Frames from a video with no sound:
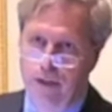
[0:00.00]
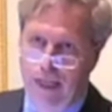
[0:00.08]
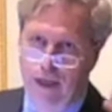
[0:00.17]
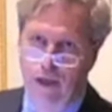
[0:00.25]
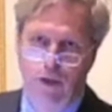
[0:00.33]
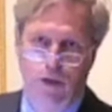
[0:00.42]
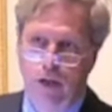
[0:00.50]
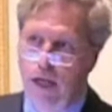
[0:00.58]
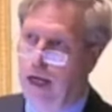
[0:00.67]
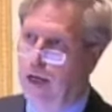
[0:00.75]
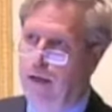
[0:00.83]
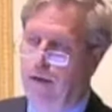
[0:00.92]
technical
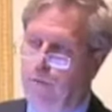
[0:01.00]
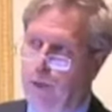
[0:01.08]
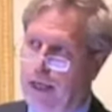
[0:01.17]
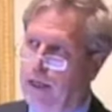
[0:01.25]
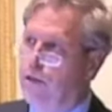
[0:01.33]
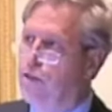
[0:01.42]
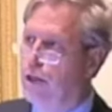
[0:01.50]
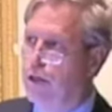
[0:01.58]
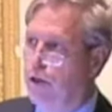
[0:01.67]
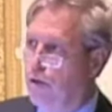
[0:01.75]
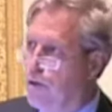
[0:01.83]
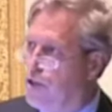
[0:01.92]
guy in Maine
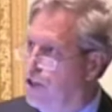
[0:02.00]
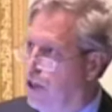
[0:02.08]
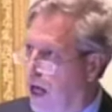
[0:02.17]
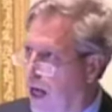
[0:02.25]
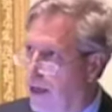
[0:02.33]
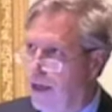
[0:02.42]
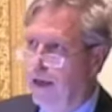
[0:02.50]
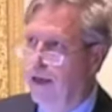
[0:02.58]
said, no, it's not.